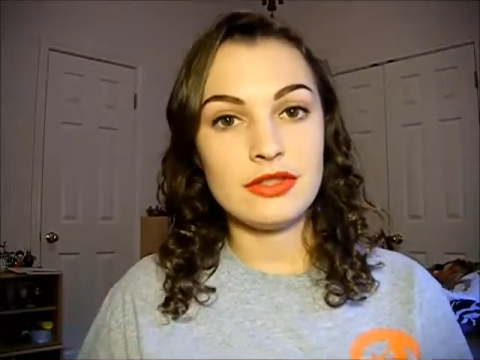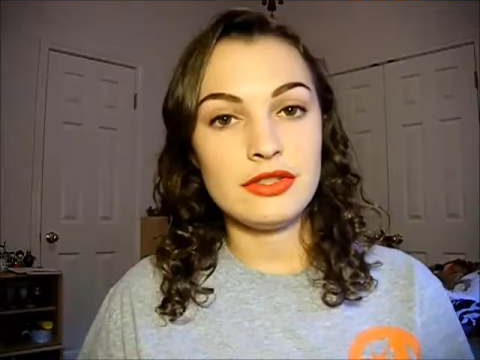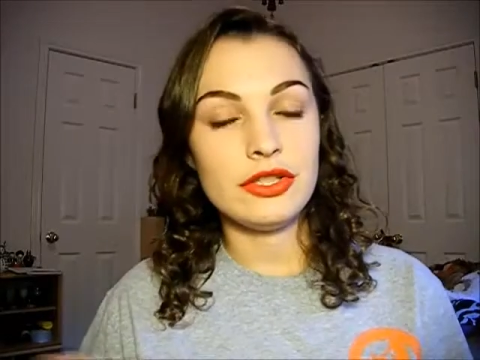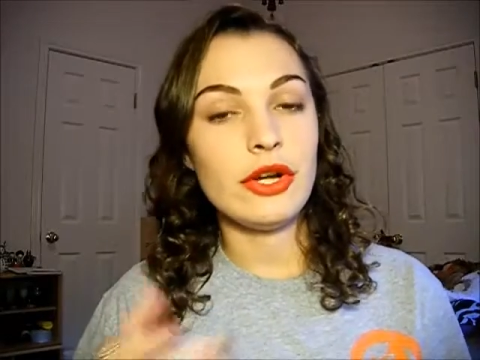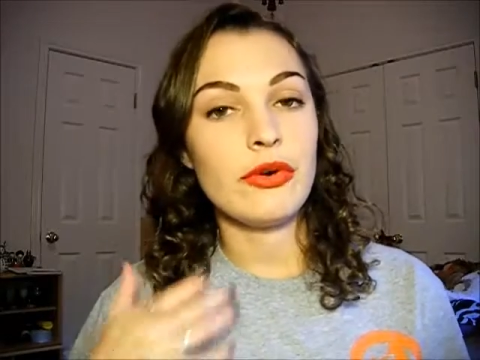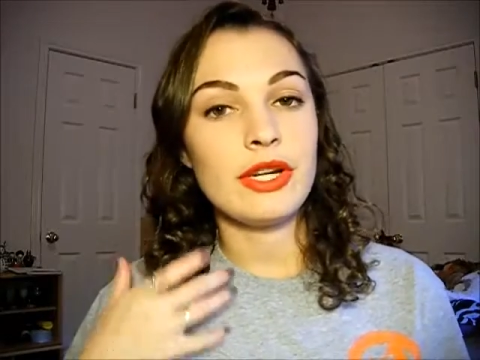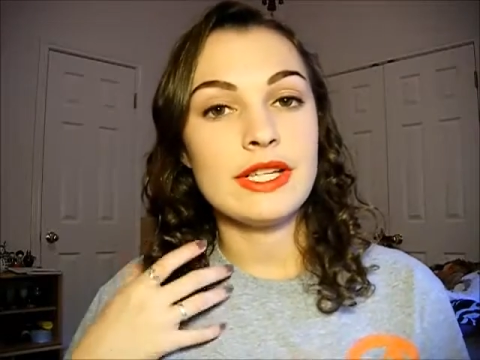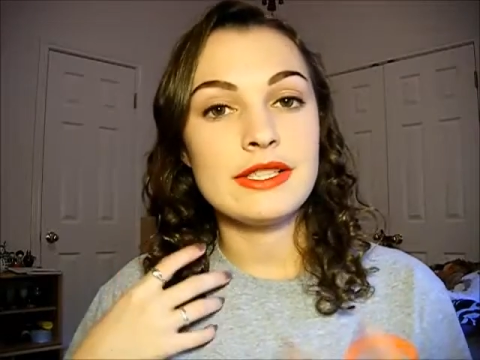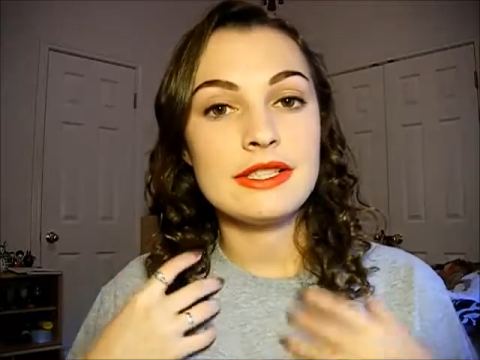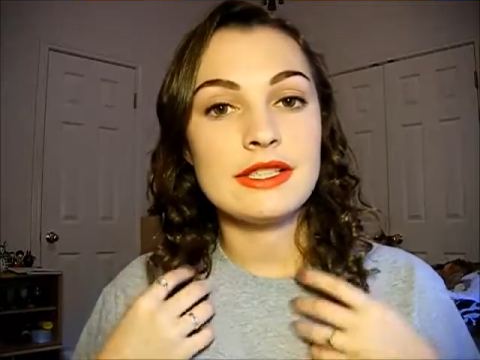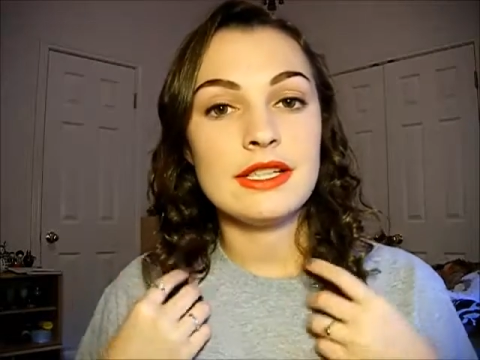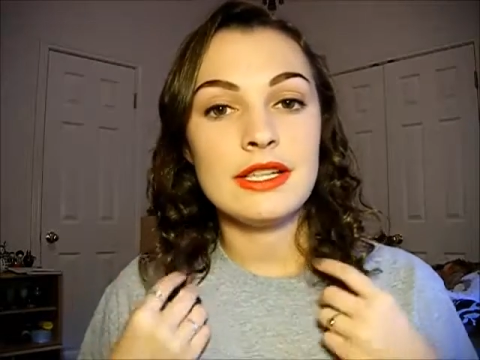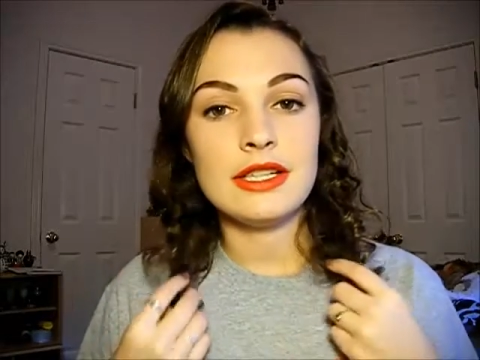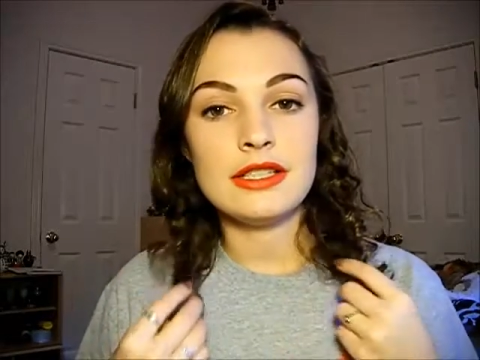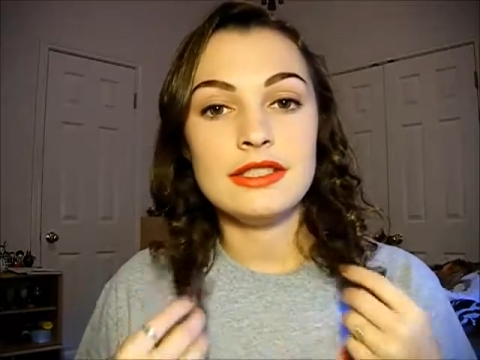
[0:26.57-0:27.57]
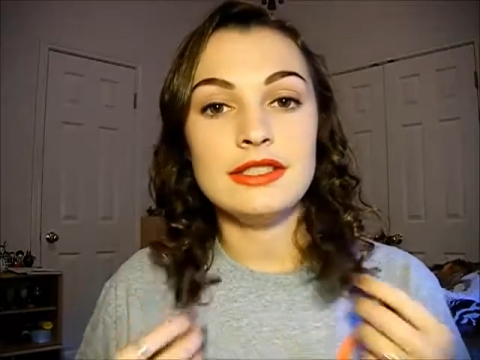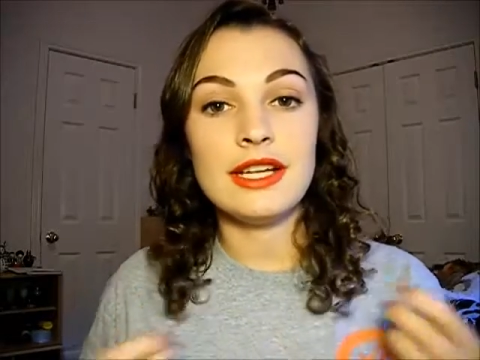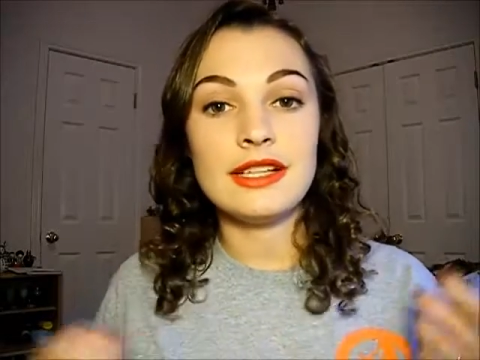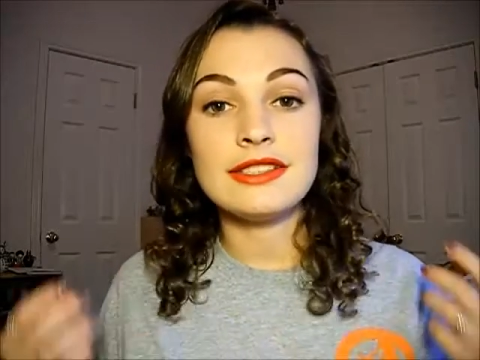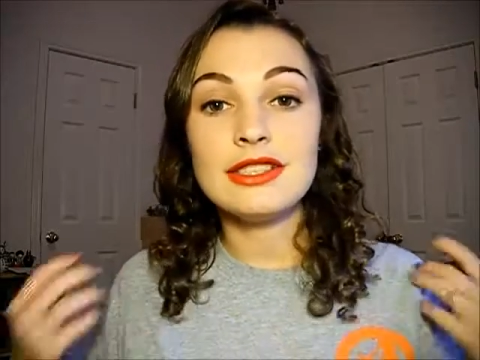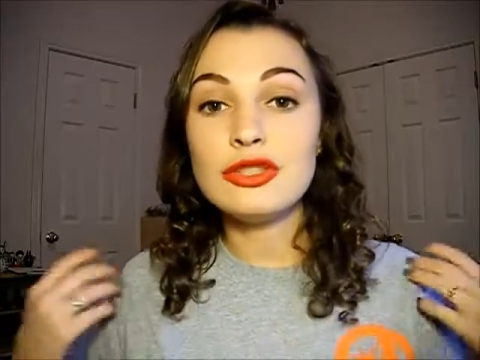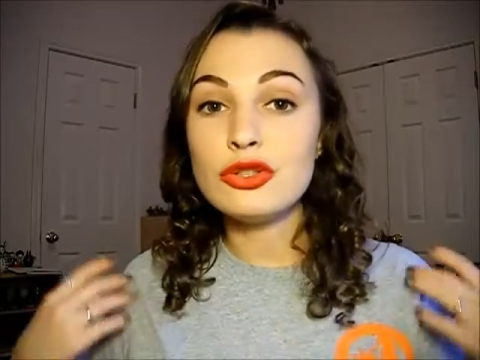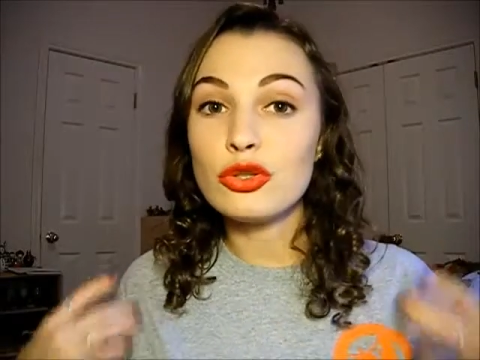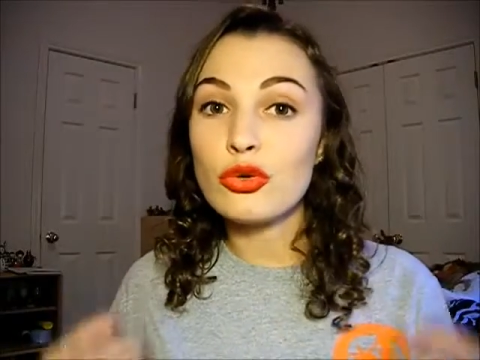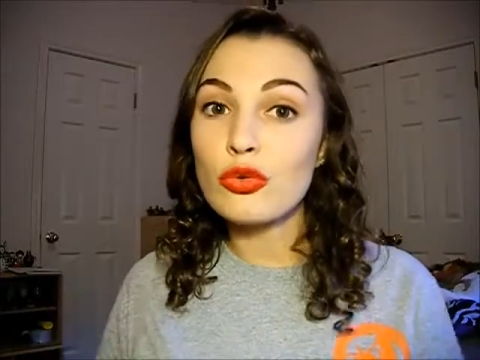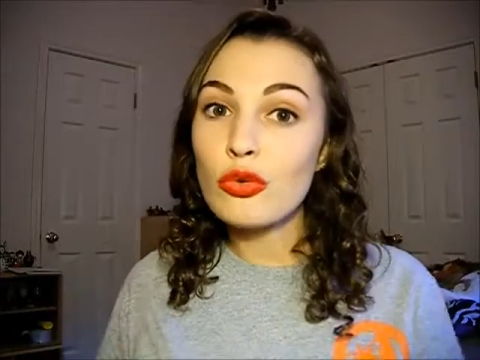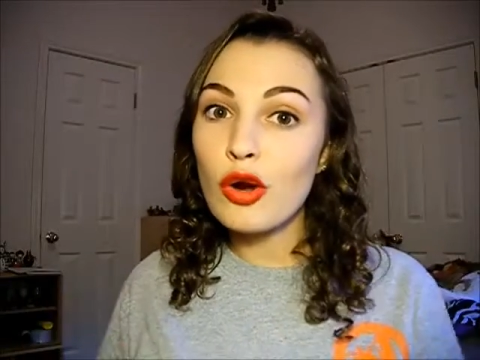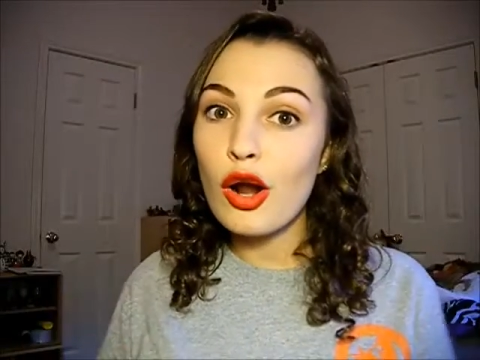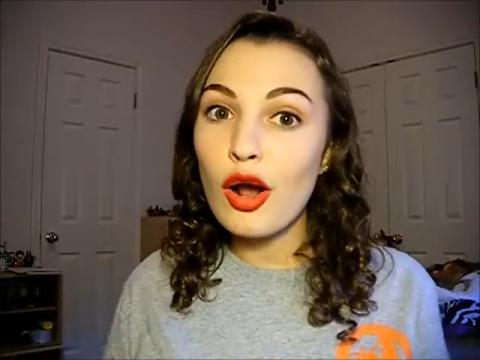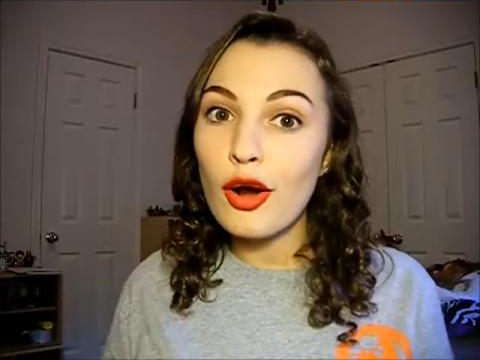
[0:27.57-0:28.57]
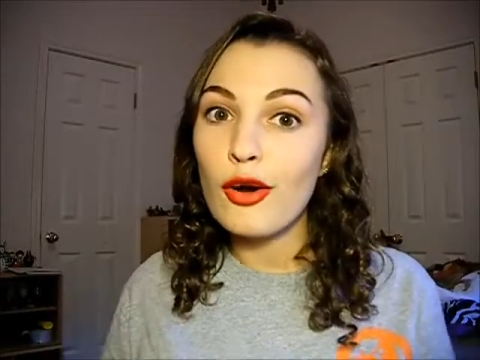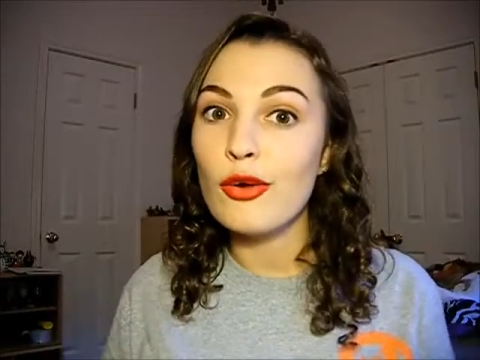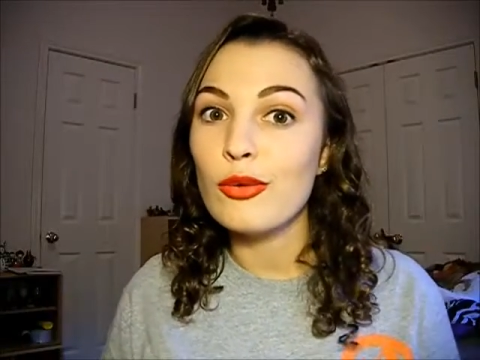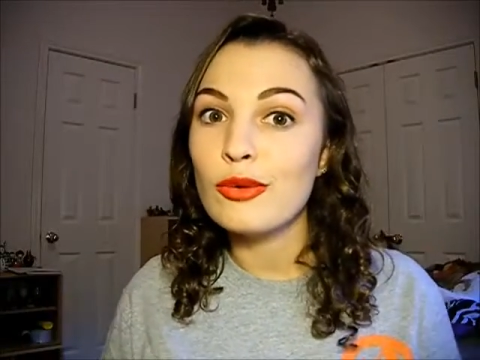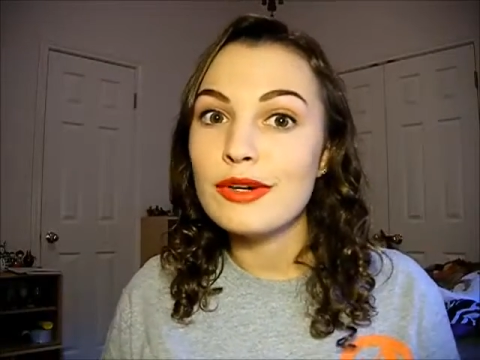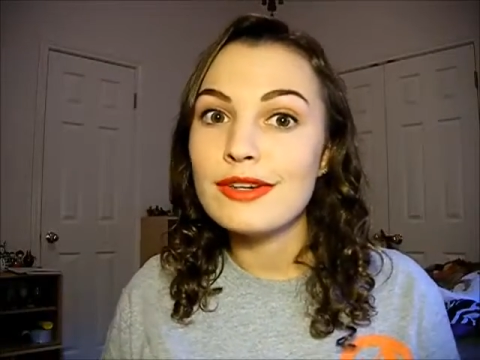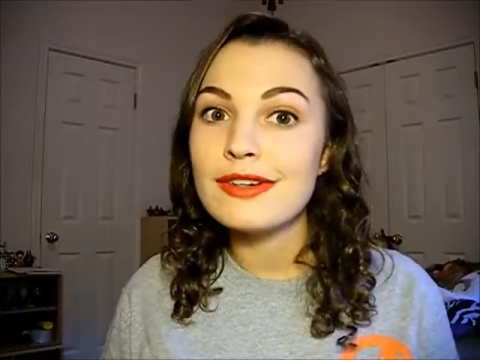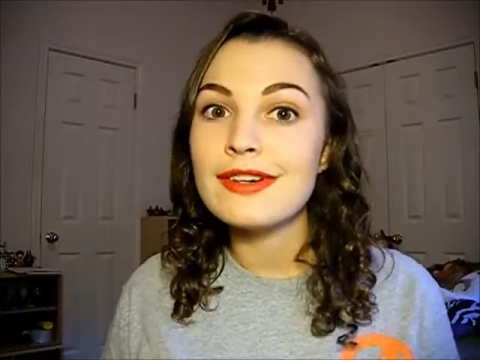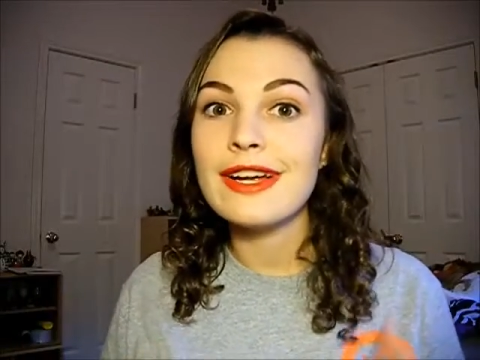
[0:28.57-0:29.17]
noticed, doesn't grow.